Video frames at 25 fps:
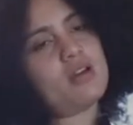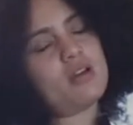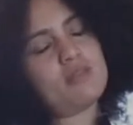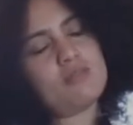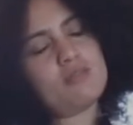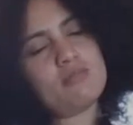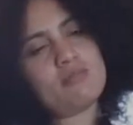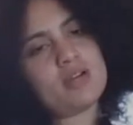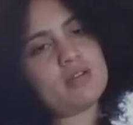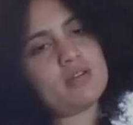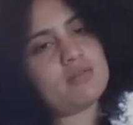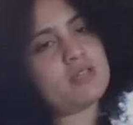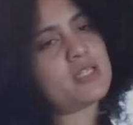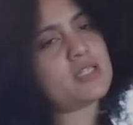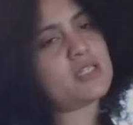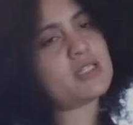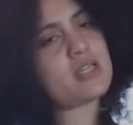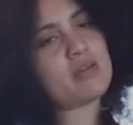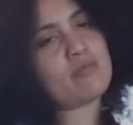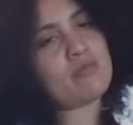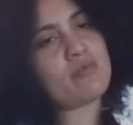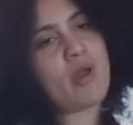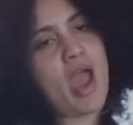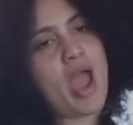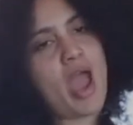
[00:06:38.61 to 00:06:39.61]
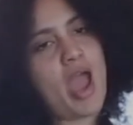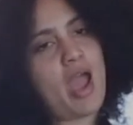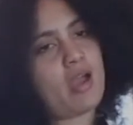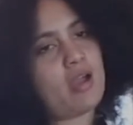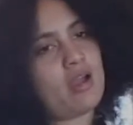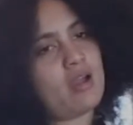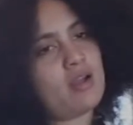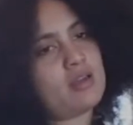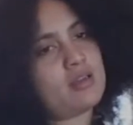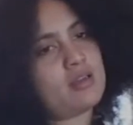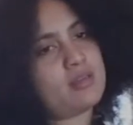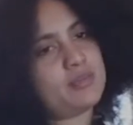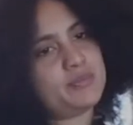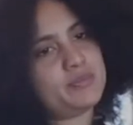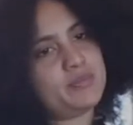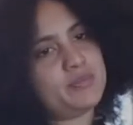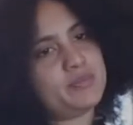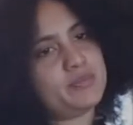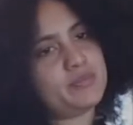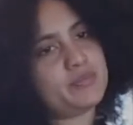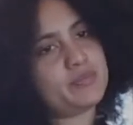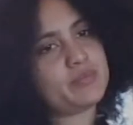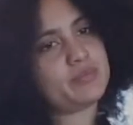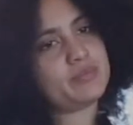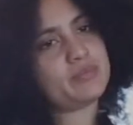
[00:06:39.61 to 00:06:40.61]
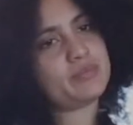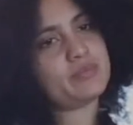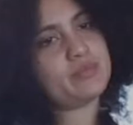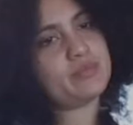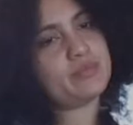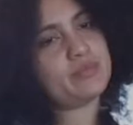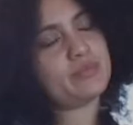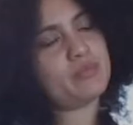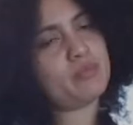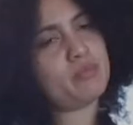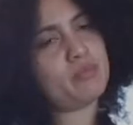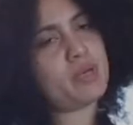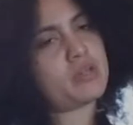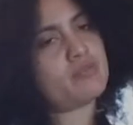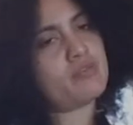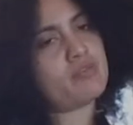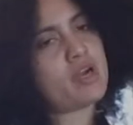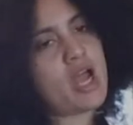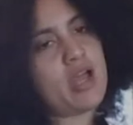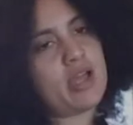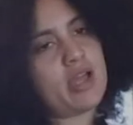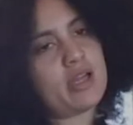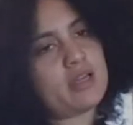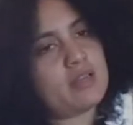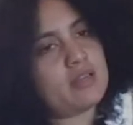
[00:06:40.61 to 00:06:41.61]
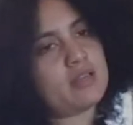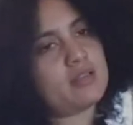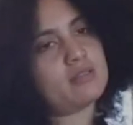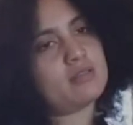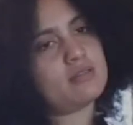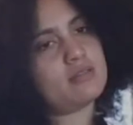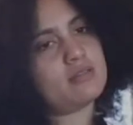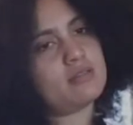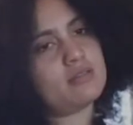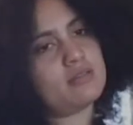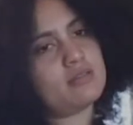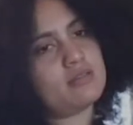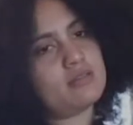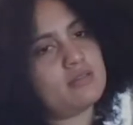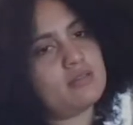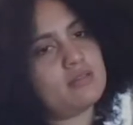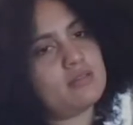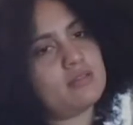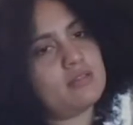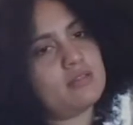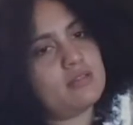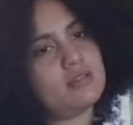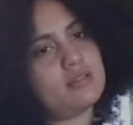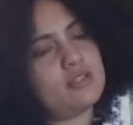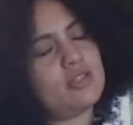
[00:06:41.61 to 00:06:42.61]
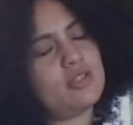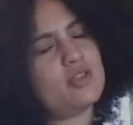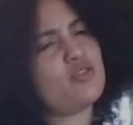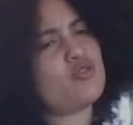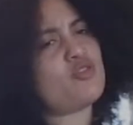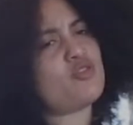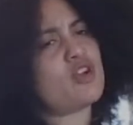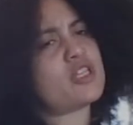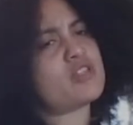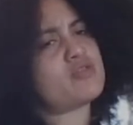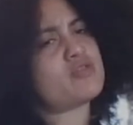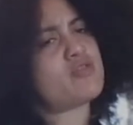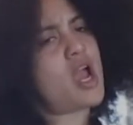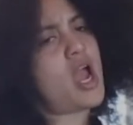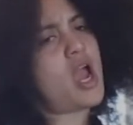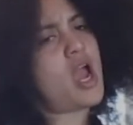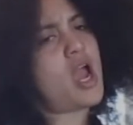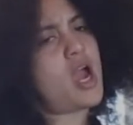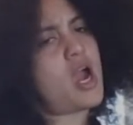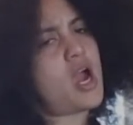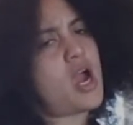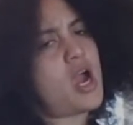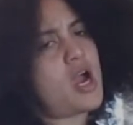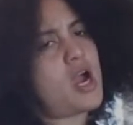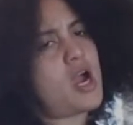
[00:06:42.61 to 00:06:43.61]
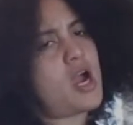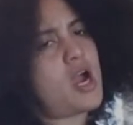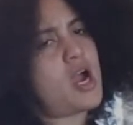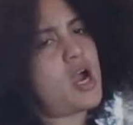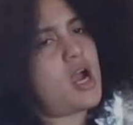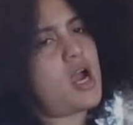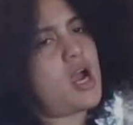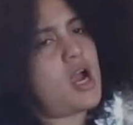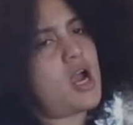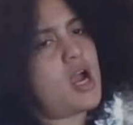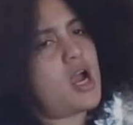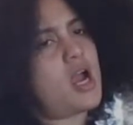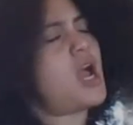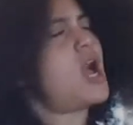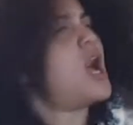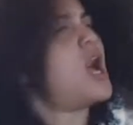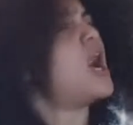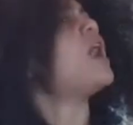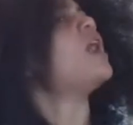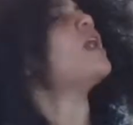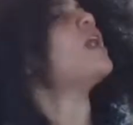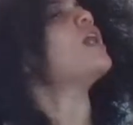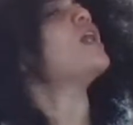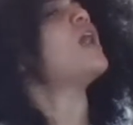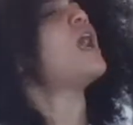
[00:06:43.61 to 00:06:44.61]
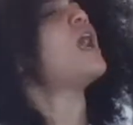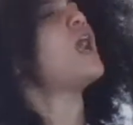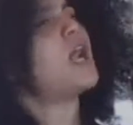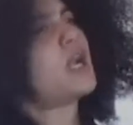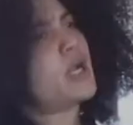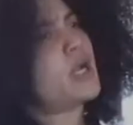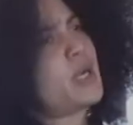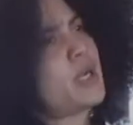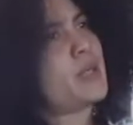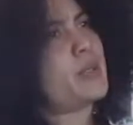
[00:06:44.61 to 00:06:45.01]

I want to say rack, butt rack, dress rack, I can't